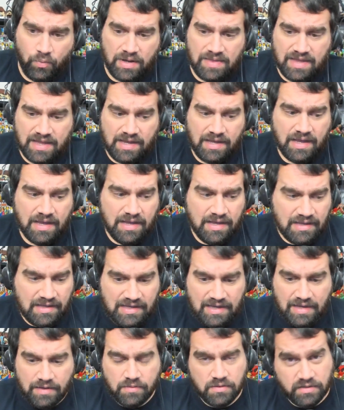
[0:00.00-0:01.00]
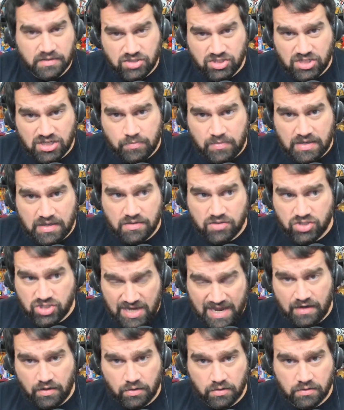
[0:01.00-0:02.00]
And when they get legitimate
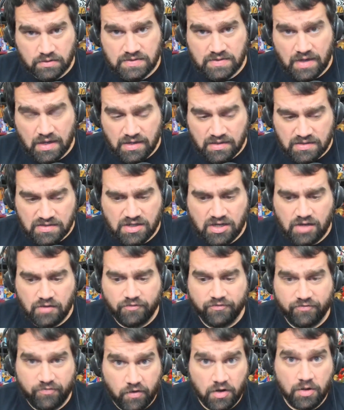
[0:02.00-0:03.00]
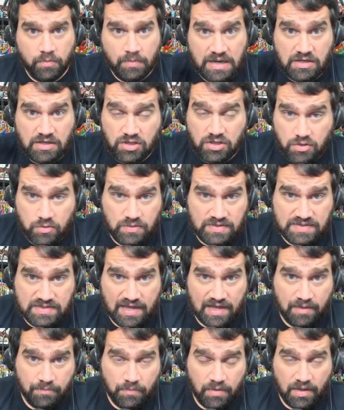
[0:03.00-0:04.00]
channels to confirm and
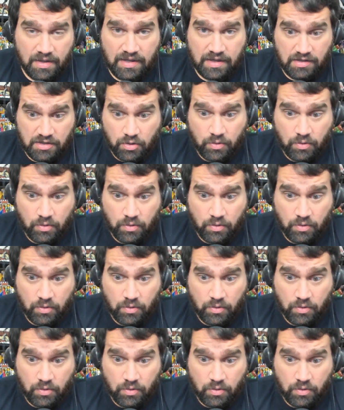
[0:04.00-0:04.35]
use them,